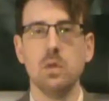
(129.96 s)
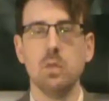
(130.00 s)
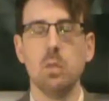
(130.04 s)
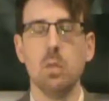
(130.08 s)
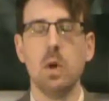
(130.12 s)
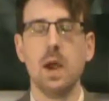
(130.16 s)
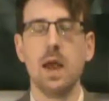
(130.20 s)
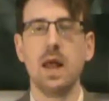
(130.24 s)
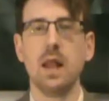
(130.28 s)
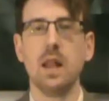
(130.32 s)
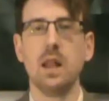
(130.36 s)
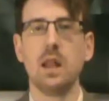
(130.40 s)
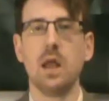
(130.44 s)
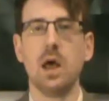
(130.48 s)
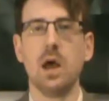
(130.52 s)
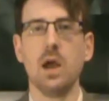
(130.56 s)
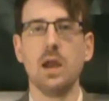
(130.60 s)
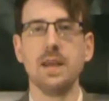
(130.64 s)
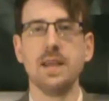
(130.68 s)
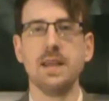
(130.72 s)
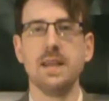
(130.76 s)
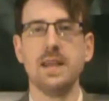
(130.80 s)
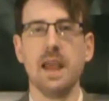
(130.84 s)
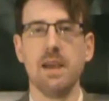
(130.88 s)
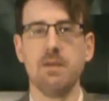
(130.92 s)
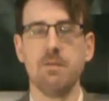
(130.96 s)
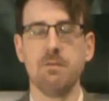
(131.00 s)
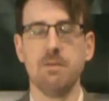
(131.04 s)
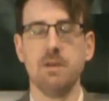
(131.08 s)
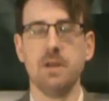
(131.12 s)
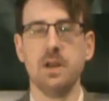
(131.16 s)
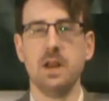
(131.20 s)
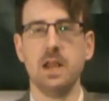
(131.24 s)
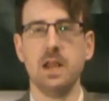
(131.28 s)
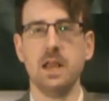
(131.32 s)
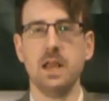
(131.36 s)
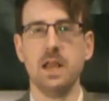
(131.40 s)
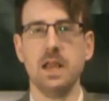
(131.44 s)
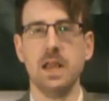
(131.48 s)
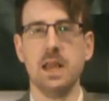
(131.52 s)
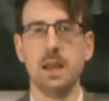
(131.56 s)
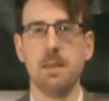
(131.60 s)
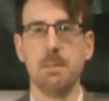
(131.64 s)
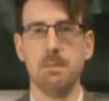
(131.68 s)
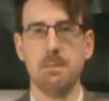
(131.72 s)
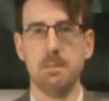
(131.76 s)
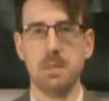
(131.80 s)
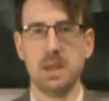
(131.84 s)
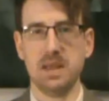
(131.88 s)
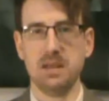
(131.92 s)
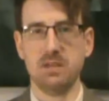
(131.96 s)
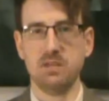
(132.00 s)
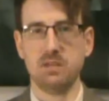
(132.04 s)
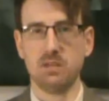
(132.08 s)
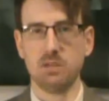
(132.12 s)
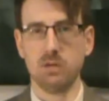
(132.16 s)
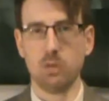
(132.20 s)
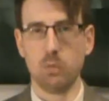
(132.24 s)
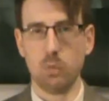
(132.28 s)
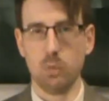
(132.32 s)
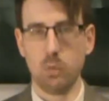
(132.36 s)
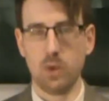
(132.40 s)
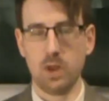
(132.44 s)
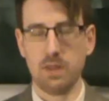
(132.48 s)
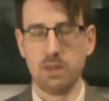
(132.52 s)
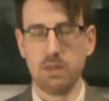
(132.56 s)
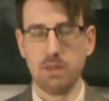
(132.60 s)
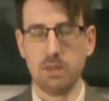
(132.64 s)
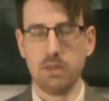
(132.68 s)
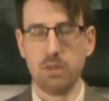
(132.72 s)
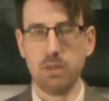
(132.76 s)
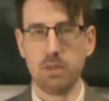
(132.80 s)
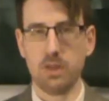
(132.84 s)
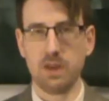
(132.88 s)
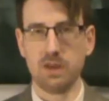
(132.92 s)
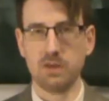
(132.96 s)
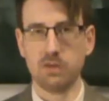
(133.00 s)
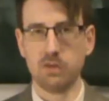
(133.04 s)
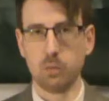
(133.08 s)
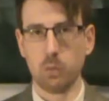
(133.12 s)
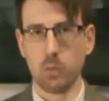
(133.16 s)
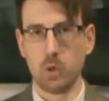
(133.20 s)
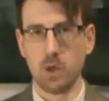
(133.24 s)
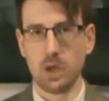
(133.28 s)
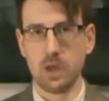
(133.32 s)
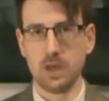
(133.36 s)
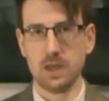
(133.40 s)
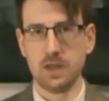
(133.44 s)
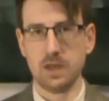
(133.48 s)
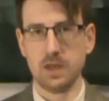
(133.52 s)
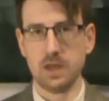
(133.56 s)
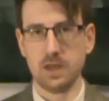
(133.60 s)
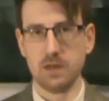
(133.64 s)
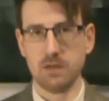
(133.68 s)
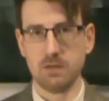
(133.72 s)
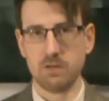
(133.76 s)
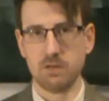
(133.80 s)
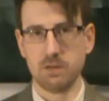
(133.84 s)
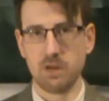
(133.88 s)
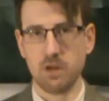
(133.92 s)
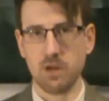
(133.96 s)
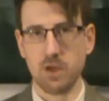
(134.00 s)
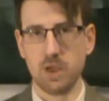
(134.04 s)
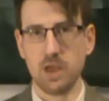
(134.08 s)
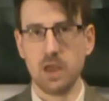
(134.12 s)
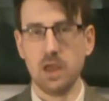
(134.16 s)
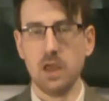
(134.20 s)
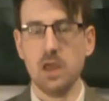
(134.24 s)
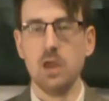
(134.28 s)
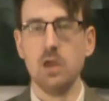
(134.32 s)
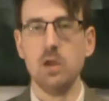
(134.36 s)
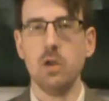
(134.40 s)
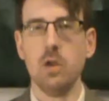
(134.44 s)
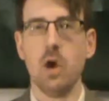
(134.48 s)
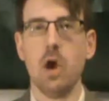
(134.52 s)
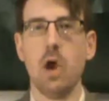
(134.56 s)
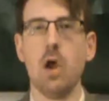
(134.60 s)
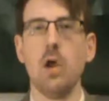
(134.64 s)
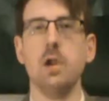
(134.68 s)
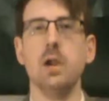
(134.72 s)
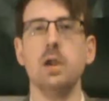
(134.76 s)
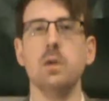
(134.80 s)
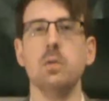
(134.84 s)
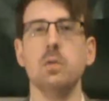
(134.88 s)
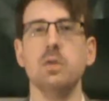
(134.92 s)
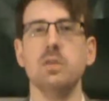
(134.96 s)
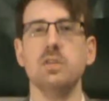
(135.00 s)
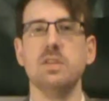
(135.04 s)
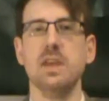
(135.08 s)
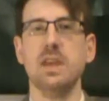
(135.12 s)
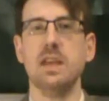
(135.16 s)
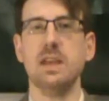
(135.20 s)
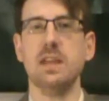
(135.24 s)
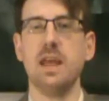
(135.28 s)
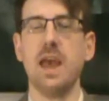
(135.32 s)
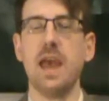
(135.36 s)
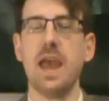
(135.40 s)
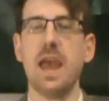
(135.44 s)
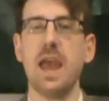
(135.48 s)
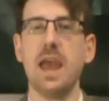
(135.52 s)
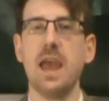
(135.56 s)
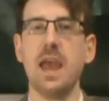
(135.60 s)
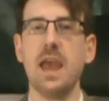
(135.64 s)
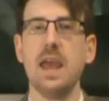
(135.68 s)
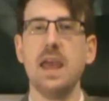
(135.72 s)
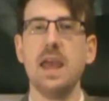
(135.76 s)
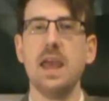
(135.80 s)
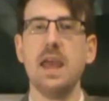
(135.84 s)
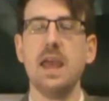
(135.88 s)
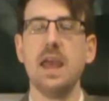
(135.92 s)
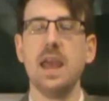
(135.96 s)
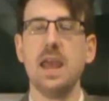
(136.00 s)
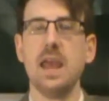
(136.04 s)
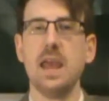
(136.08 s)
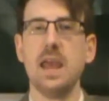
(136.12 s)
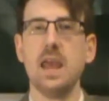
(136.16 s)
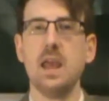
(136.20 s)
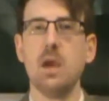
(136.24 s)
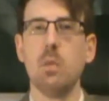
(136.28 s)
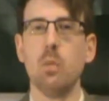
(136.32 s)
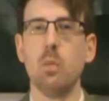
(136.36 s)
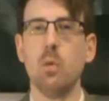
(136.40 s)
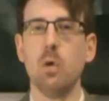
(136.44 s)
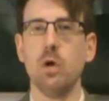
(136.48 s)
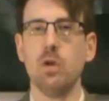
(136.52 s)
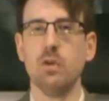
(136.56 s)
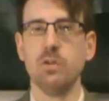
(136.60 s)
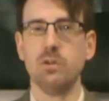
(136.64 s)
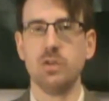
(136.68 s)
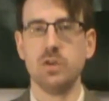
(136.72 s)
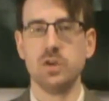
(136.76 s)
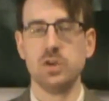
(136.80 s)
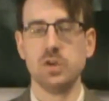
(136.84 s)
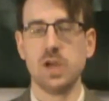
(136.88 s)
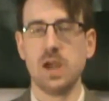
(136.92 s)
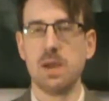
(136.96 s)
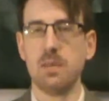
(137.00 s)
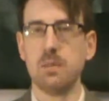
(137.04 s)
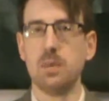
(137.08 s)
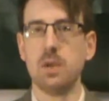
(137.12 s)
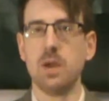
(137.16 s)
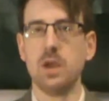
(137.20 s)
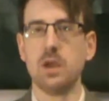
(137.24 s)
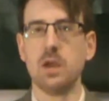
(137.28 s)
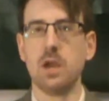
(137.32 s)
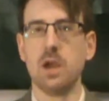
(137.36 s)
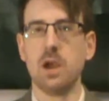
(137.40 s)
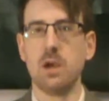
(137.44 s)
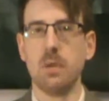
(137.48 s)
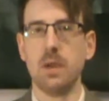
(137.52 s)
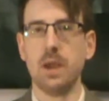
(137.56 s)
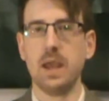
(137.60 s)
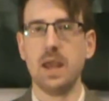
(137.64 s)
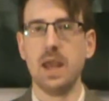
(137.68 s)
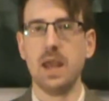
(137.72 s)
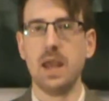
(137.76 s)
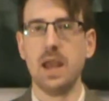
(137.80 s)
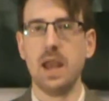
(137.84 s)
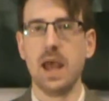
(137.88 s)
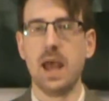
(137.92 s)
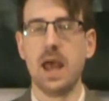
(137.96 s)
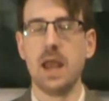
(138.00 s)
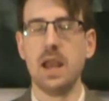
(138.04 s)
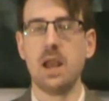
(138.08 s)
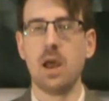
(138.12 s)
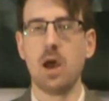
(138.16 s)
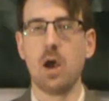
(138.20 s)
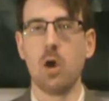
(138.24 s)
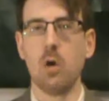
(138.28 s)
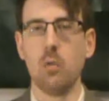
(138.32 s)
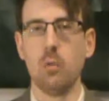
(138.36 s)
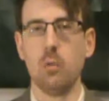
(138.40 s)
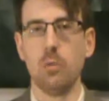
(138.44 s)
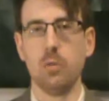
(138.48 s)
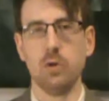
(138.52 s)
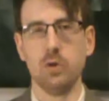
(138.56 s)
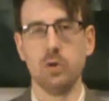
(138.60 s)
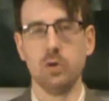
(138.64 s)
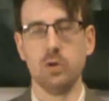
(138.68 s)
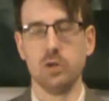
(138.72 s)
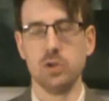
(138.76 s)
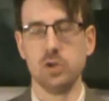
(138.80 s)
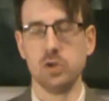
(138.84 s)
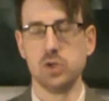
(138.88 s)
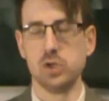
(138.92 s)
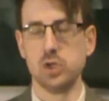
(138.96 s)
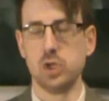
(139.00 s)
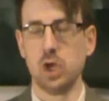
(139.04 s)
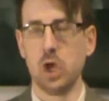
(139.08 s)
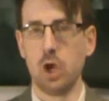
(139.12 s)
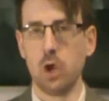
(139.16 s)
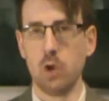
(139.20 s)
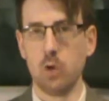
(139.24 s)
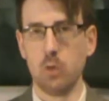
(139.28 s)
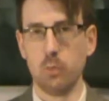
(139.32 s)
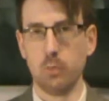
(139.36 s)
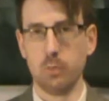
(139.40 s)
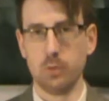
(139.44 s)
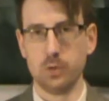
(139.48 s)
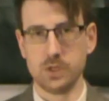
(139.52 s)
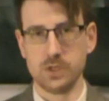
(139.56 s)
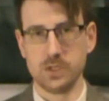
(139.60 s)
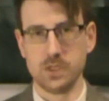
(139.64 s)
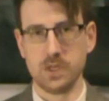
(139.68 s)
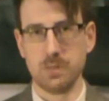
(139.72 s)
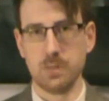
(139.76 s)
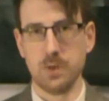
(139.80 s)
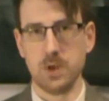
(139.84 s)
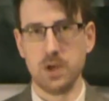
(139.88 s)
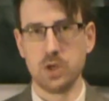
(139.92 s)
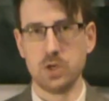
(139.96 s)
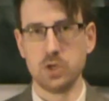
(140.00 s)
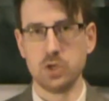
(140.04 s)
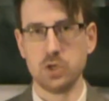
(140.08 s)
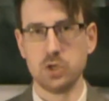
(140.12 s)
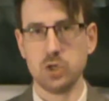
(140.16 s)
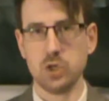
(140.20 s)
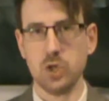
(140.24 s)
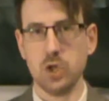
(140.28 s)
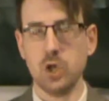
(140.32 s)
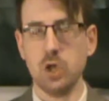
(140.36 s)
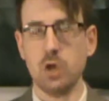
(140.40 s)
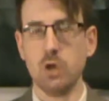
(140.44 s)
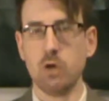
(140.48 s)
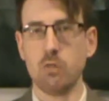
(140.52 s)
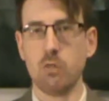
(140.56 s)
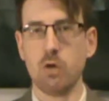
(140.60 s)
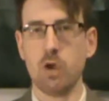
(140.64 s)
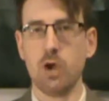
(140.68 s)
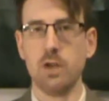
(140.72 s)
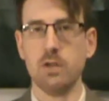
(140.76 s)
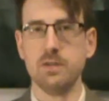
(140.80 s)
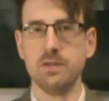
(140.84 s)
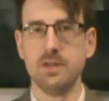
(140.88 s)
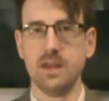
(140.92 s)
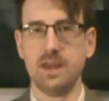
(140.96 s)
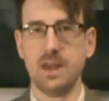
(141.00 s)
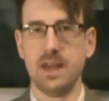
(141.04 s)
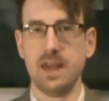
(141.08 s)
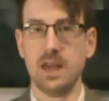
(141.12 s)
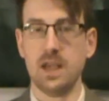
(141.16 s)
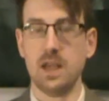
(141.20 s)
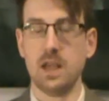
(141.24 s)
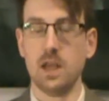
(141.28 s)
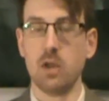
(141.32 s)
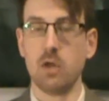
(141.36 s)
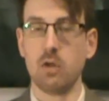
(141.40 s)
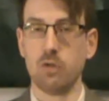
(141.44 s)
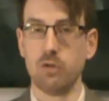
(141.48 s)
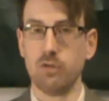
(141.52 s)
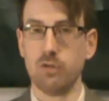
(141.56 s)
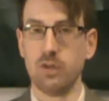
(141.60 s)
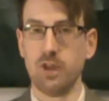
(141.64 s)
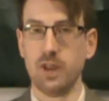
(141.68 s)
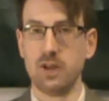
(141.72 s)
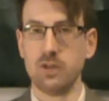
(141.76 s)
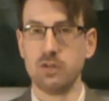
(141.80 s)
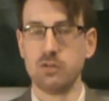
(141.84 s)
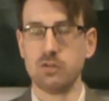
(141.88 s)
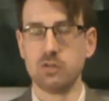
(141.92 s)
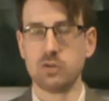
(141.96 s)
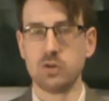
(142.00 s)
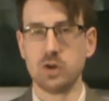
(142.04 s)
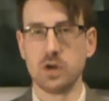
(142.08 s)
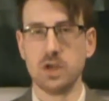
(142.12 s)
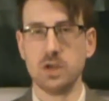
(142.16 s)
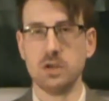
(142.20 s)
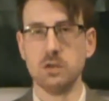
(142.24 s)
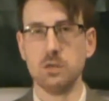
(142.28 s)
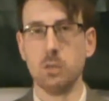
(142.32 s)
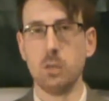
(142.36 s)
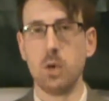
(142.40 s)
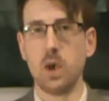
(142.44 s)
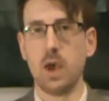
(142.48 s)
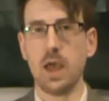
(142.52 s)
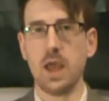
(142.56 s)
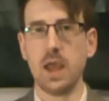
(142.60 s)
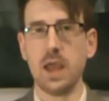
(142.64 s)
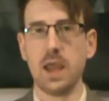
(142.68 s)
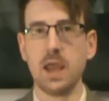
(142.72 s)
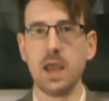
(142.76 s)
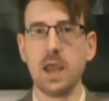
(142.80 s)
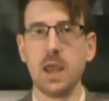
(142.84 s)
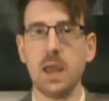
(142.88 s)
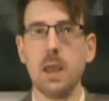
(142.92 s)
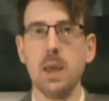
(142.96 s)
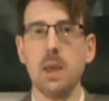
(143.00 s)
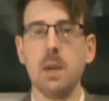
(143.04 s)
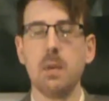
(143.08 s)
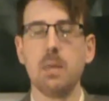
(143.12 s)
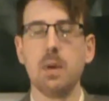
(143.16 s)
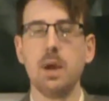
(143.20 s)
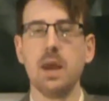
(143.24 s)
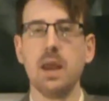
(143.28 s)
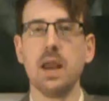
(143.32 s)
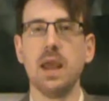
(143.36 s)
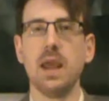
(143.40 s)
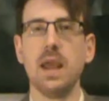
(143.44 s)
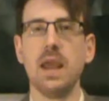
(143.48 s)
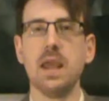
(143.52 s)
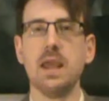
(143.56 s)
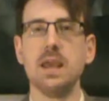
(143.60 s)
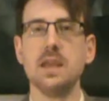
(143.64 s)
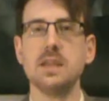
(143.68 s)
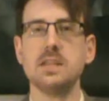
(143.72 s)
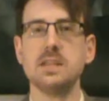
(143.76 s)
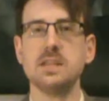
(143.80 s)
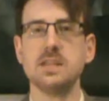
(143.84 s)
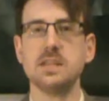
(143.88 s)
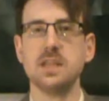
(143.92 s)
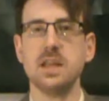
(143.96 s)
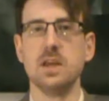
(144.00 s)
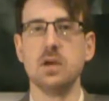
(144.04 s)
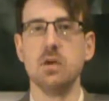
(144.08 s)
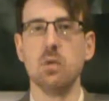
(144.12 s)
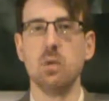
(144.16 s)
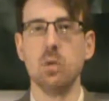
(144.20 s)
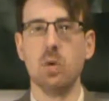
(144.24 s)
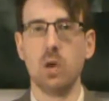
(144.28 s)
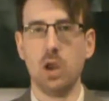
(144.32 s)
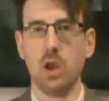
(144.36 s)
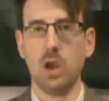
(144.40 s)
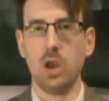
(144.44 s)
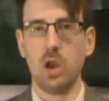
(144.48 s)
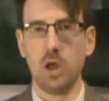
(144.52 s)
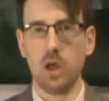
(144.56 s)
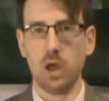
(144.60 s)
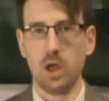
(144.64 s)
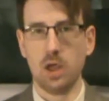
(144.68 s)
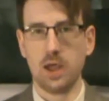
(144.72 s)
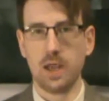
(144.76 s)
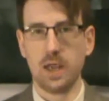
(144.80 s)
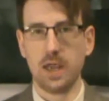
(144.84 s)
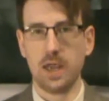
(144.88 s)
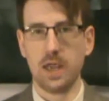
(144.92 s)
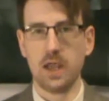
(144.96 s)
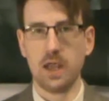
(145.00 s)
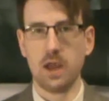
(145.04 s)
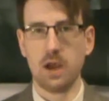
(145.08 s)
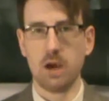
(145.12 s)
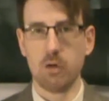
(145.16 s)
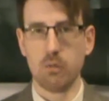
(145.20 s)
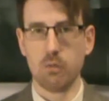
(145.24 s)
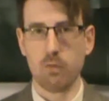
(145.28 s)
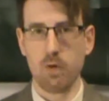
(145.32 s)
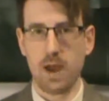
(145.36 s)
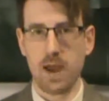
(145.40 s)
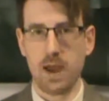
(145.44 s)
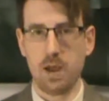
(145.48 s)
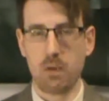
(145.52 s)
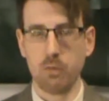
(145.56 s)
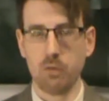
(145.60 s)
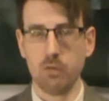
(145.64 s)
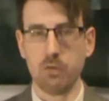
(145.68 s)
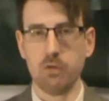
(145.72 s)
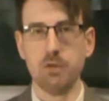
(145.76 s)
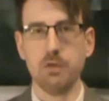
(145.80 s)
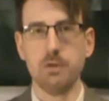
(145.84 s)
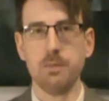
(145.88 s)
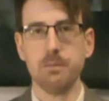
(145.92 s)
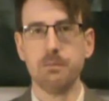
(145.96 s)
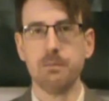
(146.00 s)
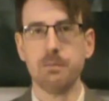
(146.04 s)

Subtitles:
Well, I definitely missed with this one, didn't I? Not only was he there, he was the champion going in and opened the show, pretty much. Granted, he lost it straight away, but he is still lurking around.